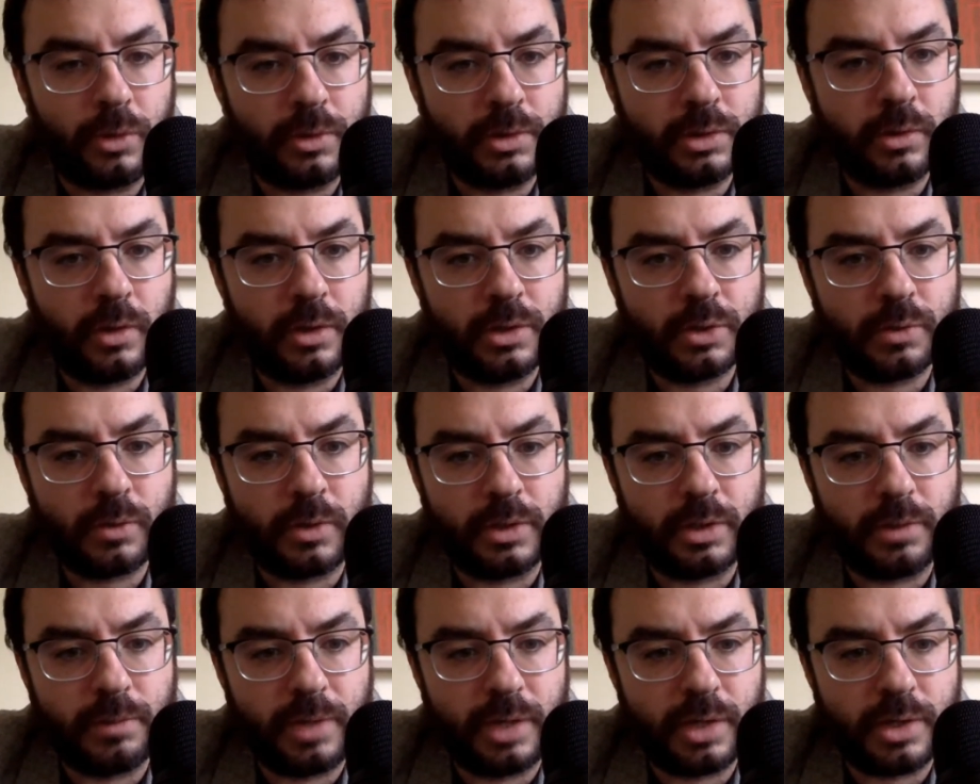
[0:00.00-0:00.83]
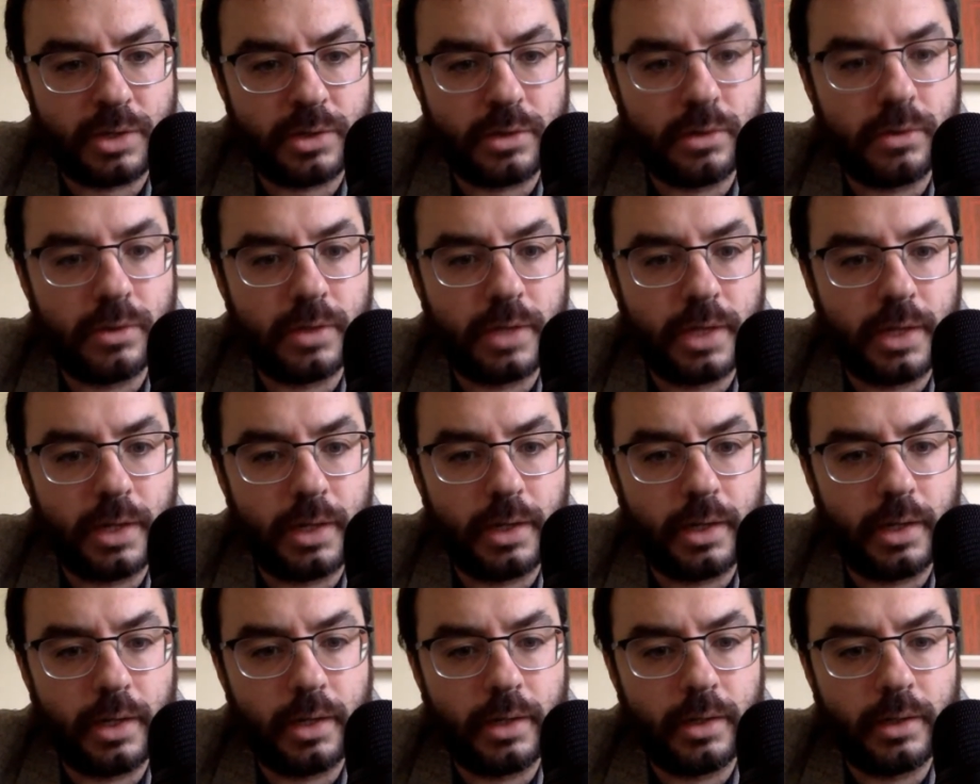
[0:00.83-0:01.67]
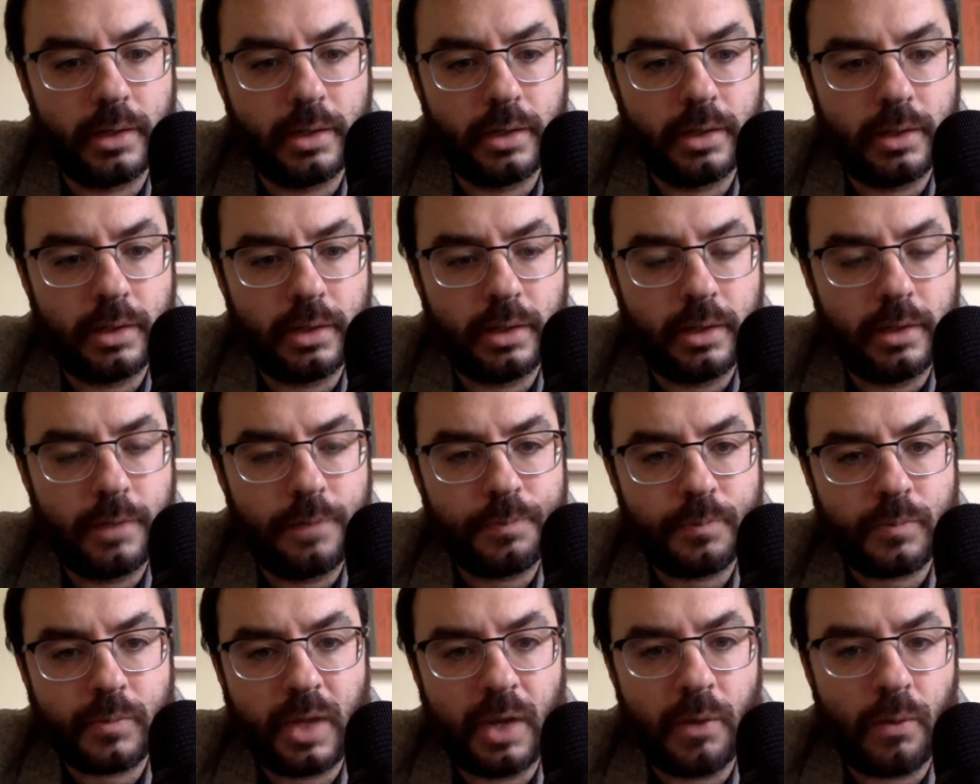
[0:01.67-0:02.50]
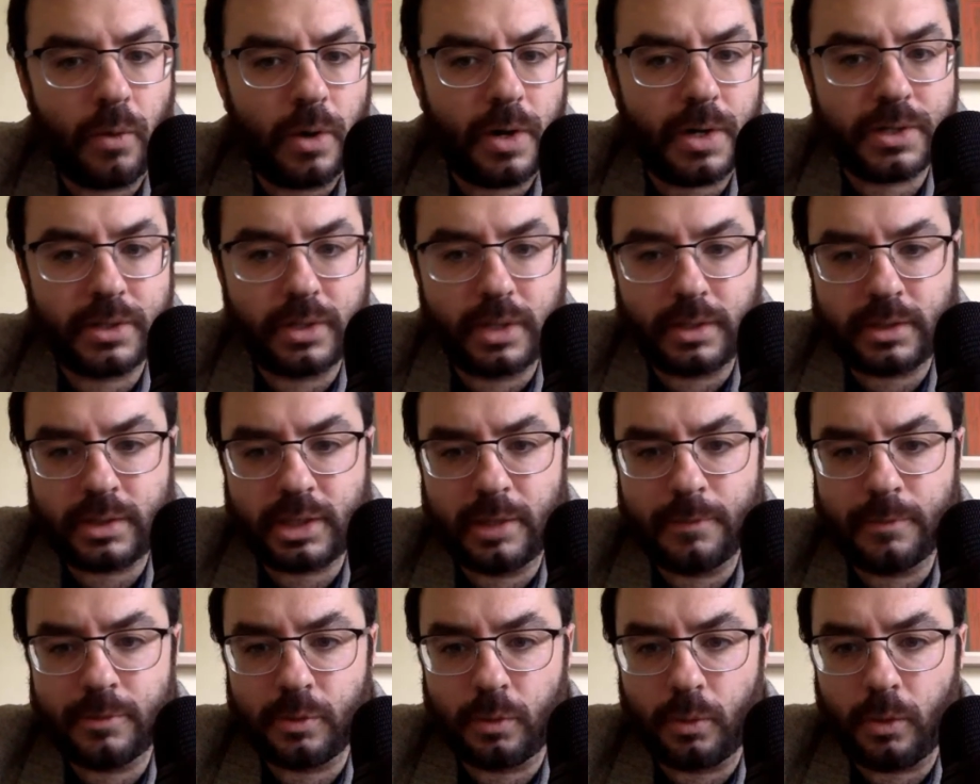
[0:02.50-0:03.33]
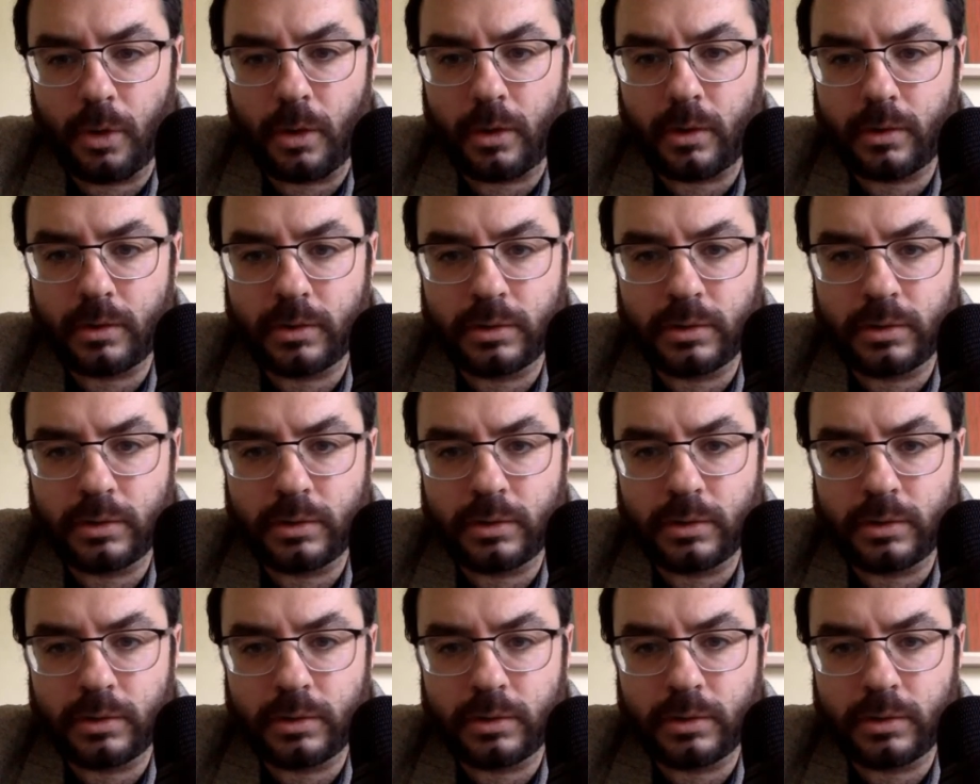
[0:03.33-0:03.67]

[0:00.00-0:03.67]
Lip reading: So I just wanted to make sure that it works, and it seems to work.